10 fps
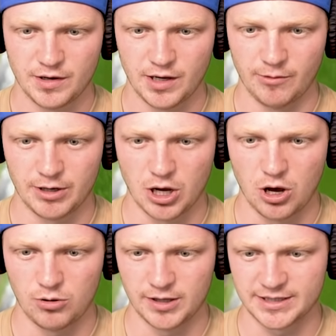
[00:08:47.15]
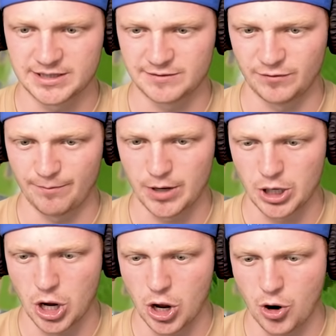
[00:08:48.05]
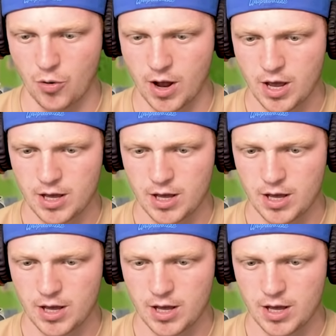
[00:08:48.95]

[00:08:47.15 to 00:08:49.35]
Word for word: Here we go. Let's flip and go.